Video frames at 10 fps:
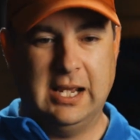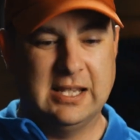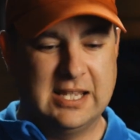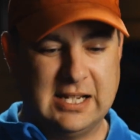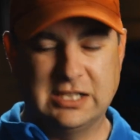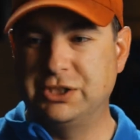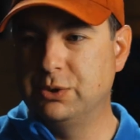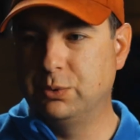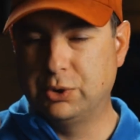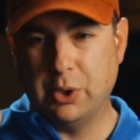And then as
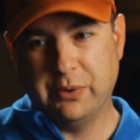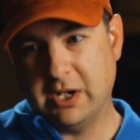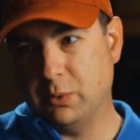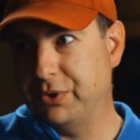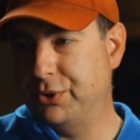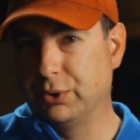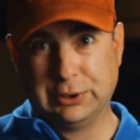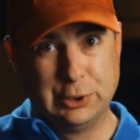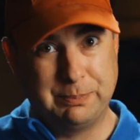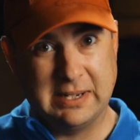you go there with your
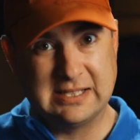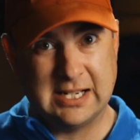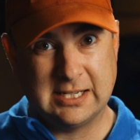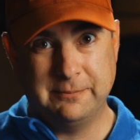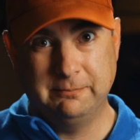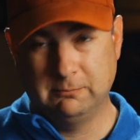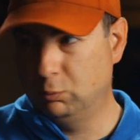loop antenna,